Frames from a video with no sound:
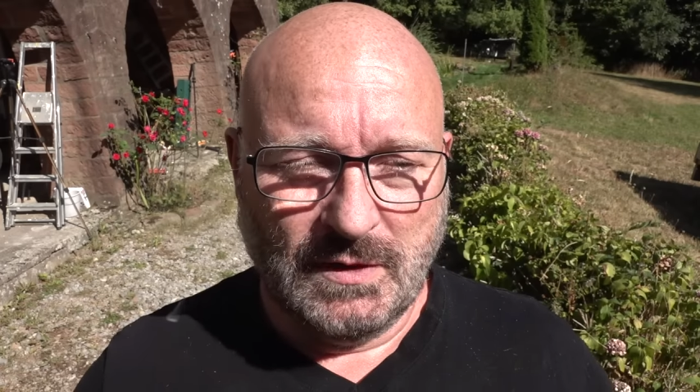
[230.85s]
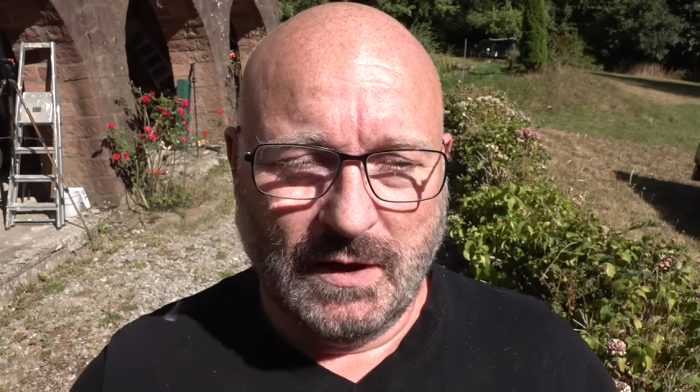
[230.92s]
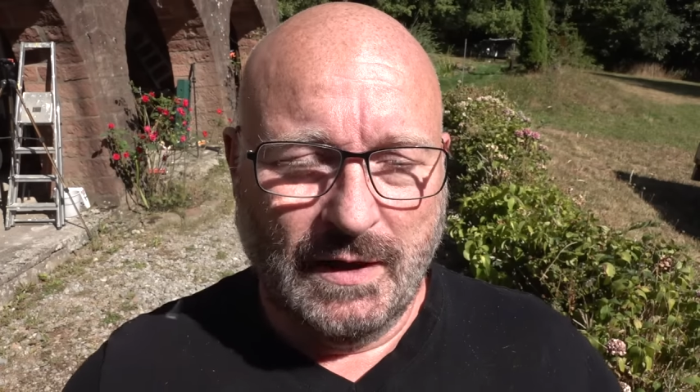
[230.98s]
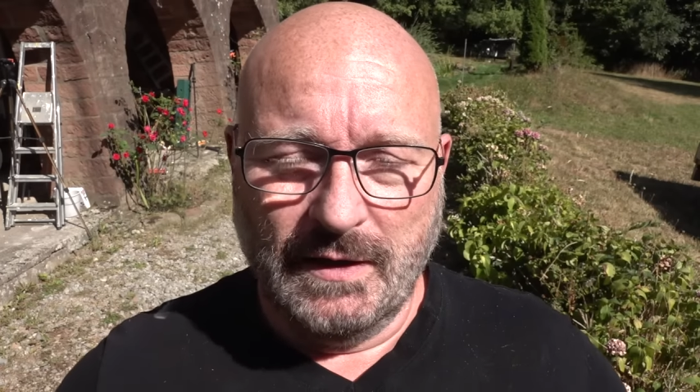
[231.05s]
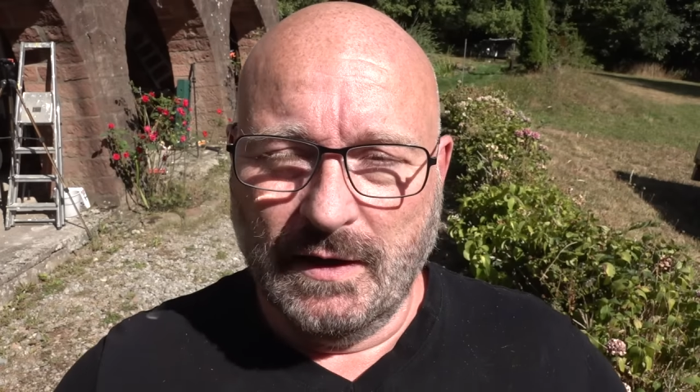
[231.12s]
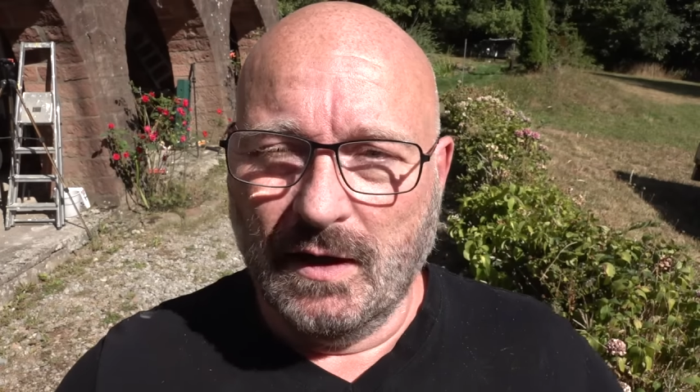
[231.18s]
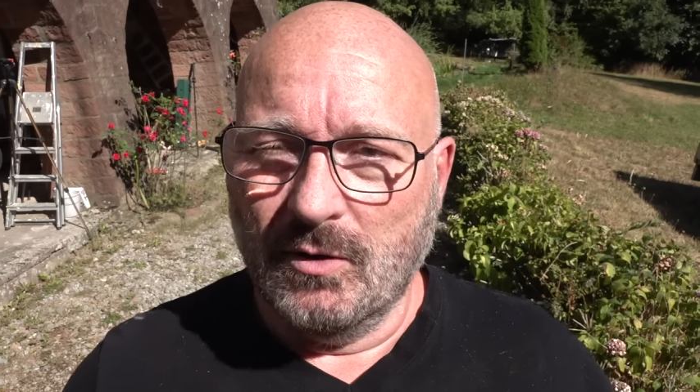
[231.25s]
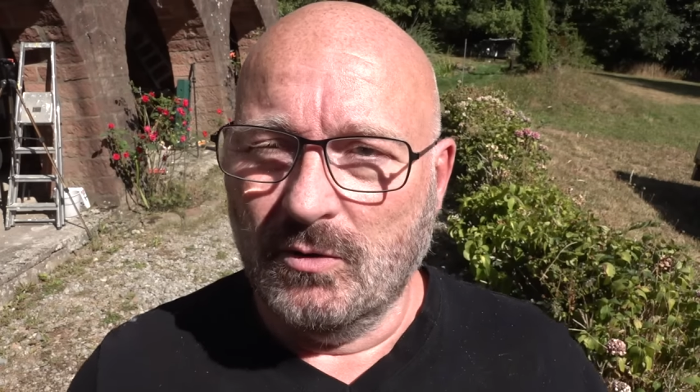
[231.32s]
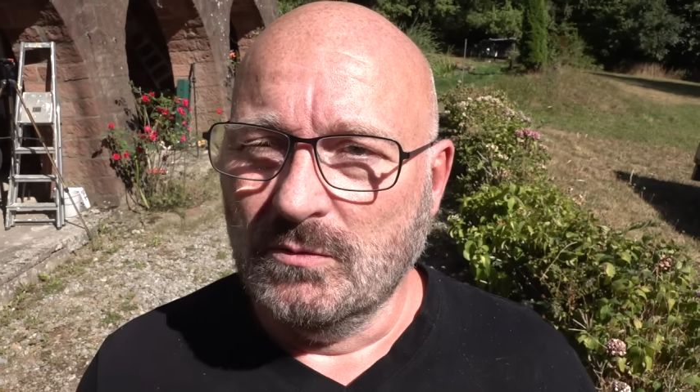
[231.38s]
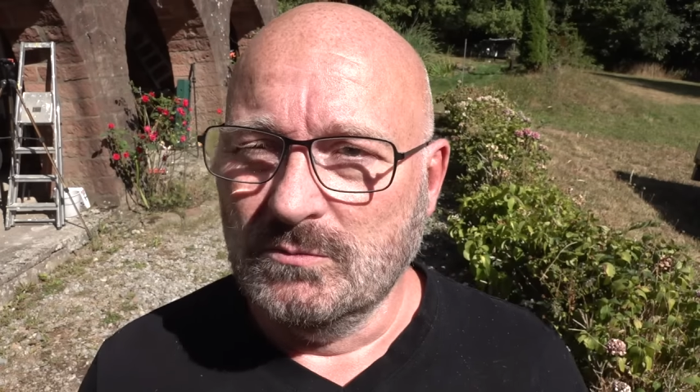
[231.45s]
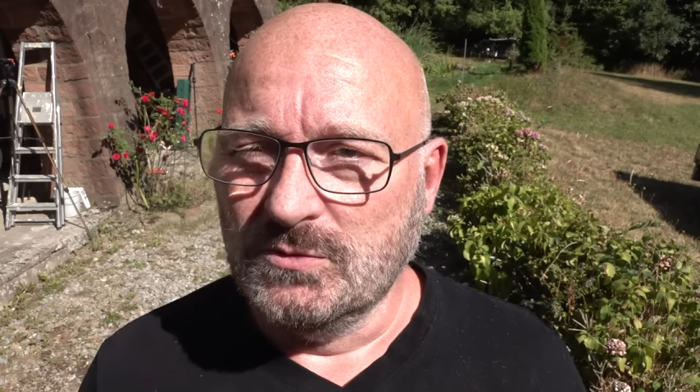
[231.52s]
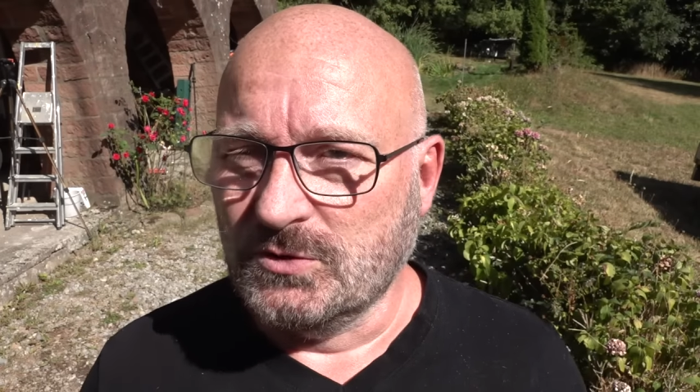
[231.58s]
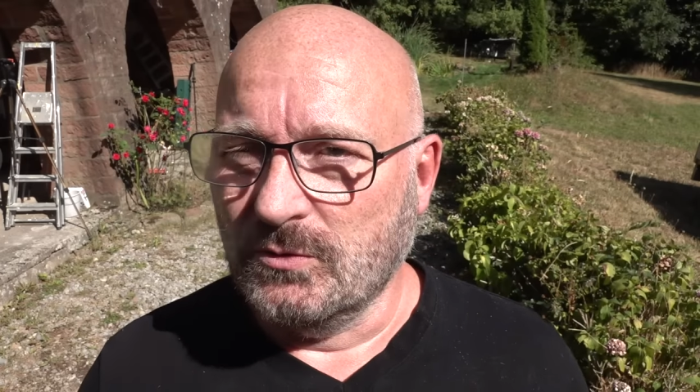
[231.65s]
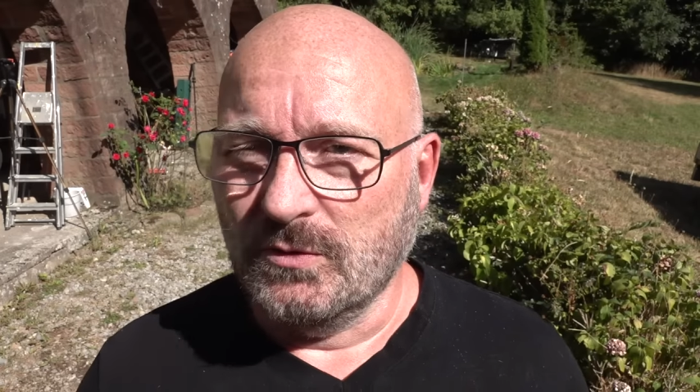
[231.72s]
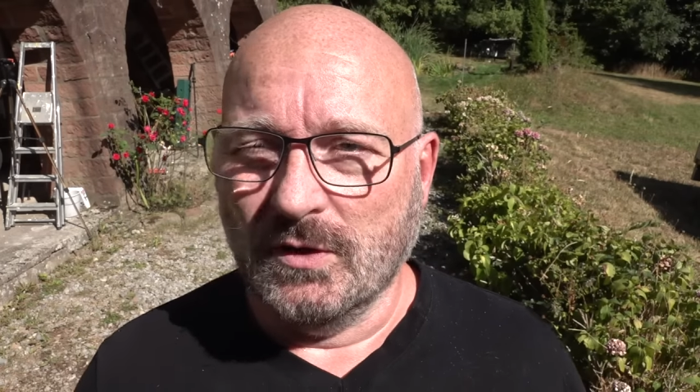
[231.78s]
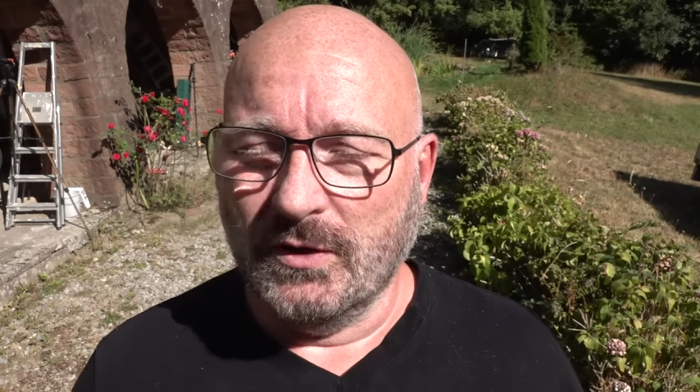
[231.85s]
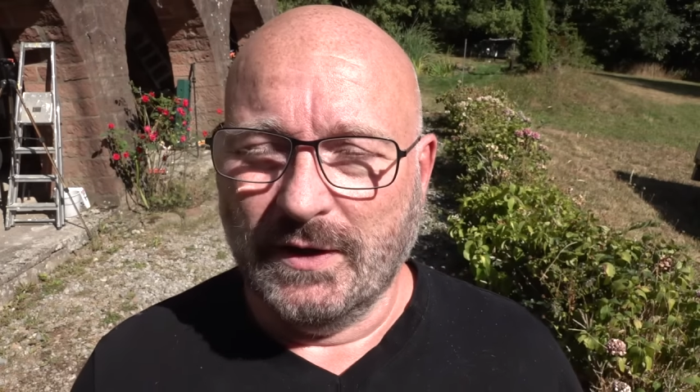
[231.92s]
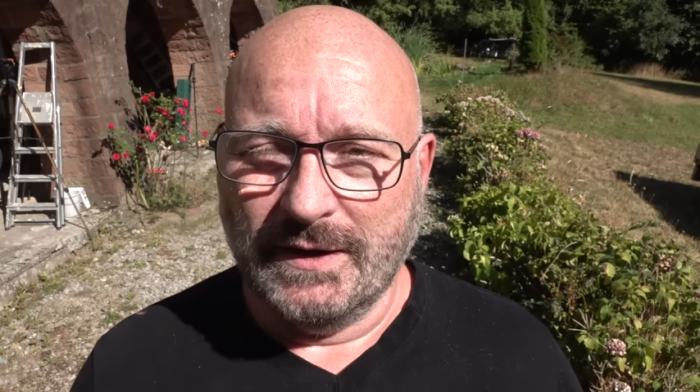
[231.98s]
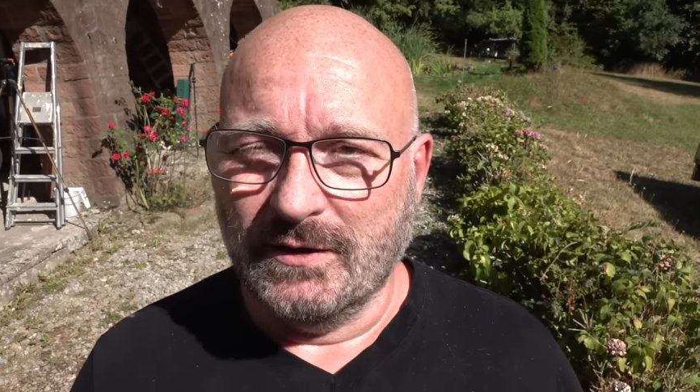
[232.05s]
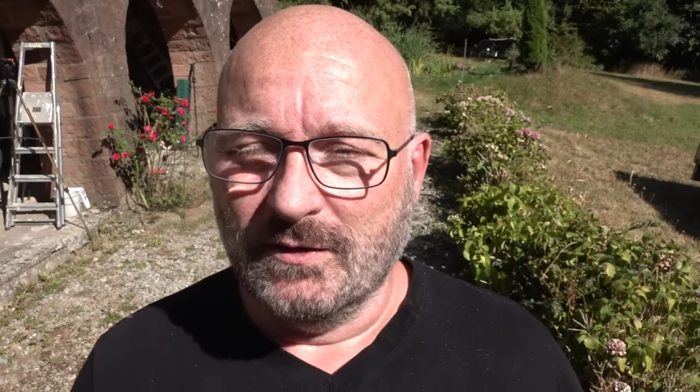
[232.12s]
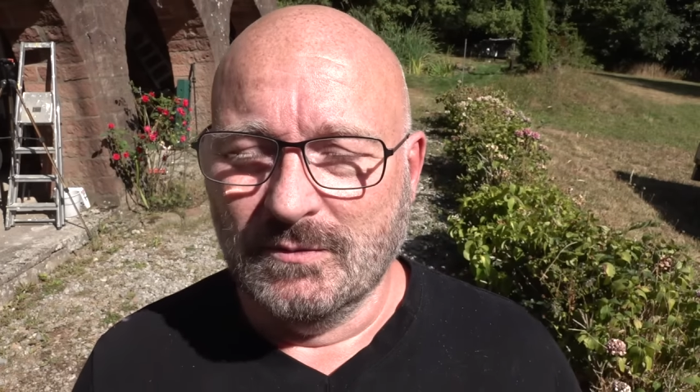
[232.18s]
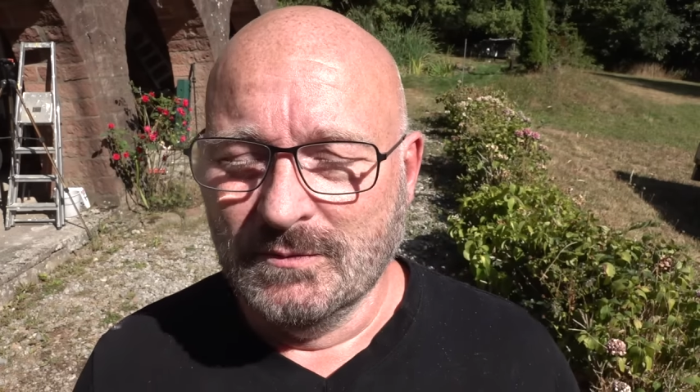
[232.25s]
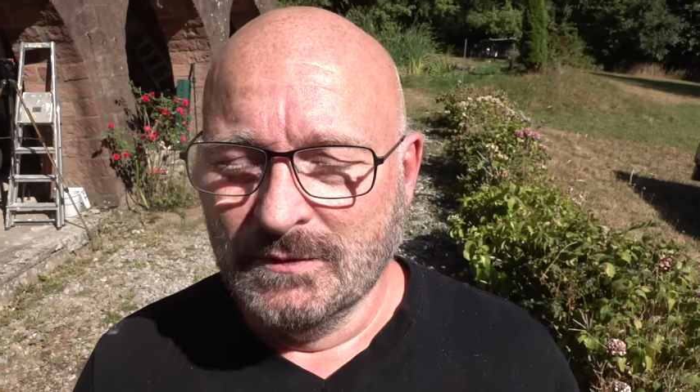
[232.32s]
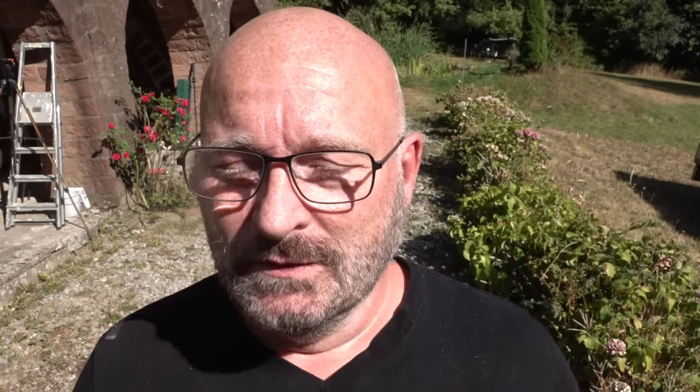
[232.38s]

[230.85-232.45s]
anyhow, sooner or later.